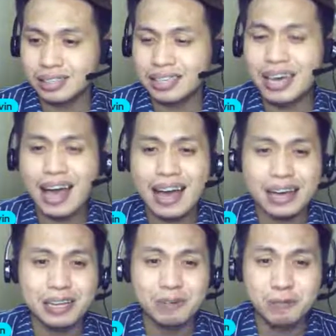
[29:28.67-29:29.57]
Yeah,
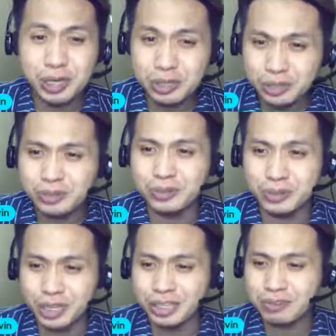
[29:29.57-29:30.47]
we do.
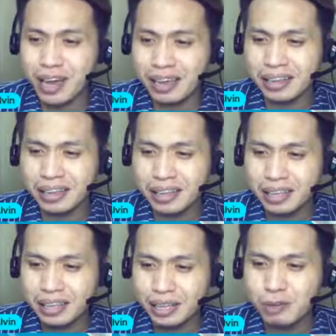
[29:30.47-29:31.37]
That's right.
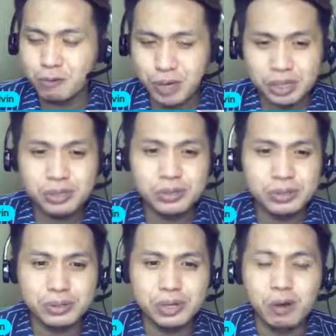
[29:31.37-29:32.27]
We
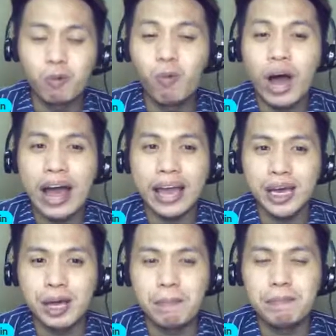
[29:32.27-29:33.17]
do. Why?
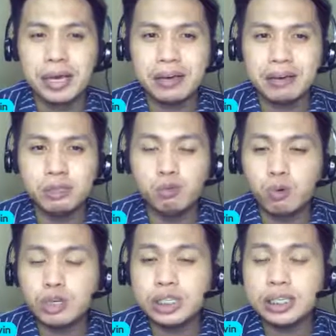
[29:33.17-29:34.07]
Because
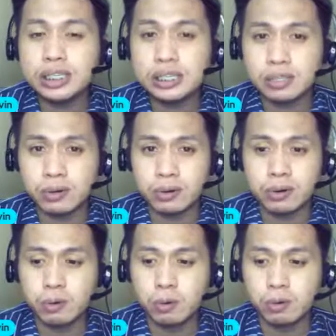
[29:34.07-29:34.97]
who is the sender?
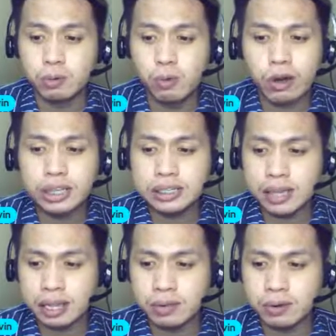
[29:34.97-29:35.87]
Who are the
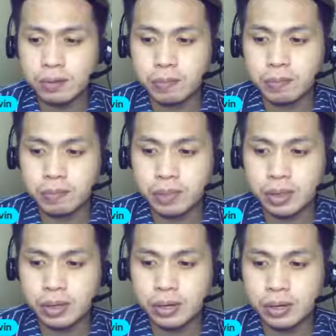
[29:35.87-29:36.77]
sender?
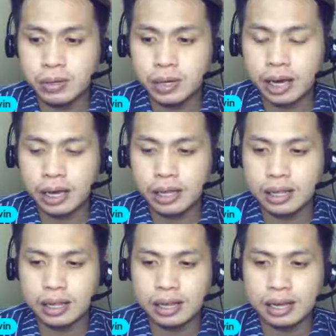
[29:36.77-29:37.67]
Okay.
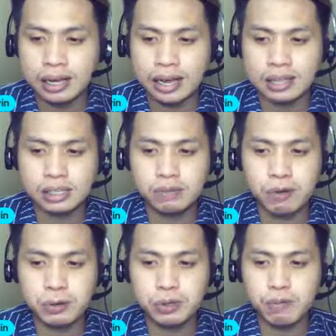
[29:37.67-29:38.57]
Again, that's a
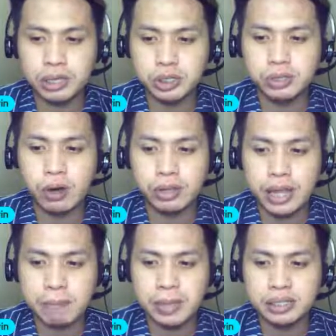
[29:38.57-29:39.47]
very good question. Are
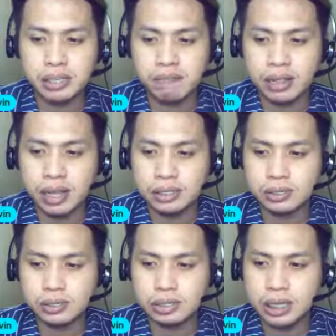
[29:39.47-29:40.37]
DepEd TV
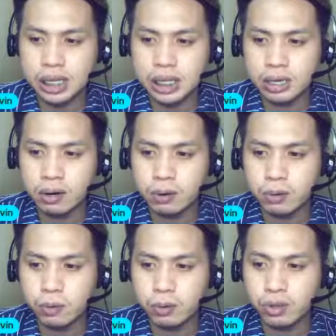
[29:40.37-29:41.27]
lessons linear
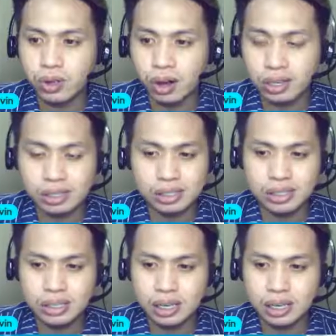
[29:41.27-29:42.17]
or not?